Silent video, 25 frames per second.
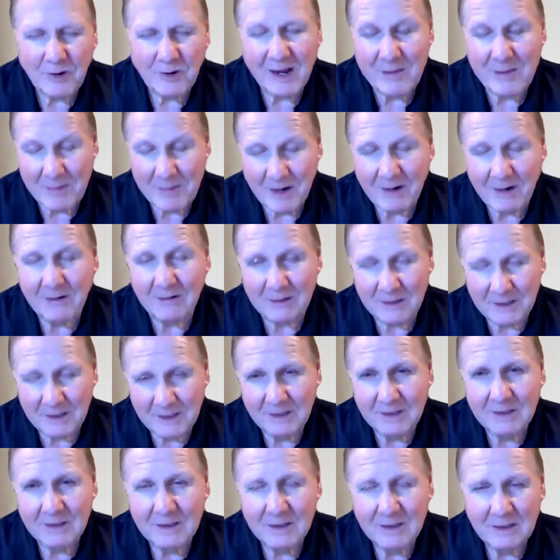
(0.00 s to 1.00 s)

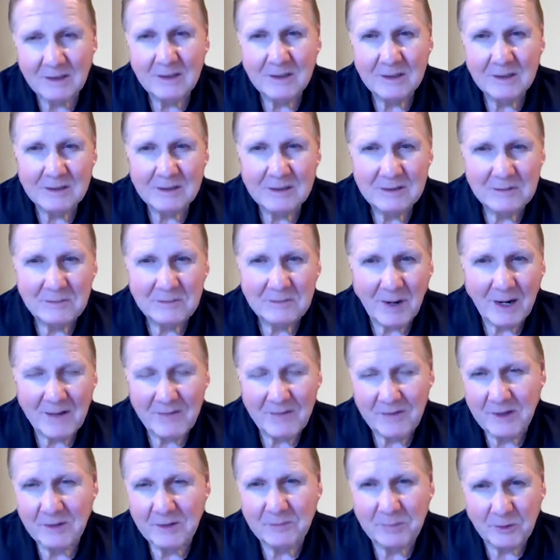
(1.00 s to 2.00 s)
primarily
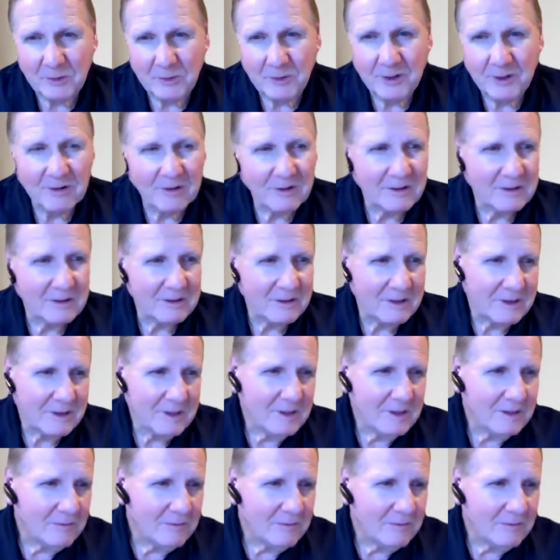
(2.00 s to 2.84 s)
by the employer.